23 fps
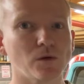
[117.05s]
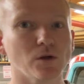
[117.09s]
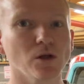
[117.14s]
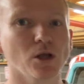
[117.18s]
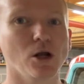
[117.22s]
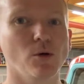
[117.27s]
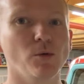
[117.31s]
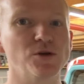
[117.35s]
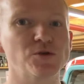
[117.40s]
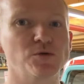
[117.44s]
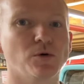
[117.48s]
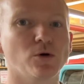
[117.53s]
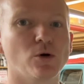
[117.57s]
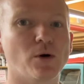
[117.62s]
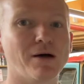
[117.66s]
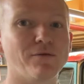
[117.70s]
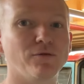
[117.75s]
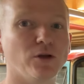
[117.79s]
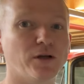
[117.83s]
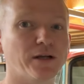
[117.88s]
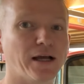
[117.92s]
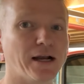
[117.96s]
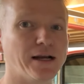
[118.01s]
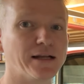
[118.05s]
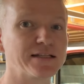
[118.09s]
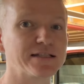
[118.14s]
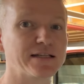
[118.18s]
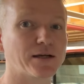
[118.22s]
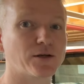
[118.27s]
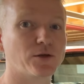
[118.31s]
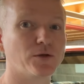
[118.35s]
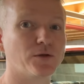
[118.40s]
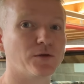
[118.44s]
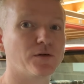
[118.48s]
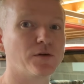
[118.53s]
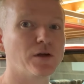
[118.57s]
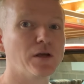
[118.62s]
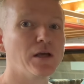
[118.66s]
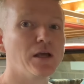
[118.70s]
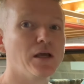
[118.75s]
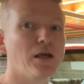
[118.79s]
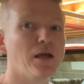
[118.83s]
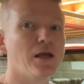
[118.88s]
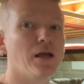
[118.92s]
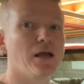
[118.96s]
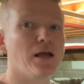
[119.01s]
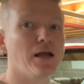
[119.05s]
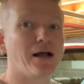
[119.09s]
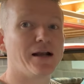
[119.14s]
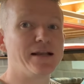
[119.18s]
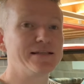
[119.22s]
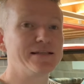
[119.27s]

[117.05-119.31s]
which we'll go have a look at in a second. I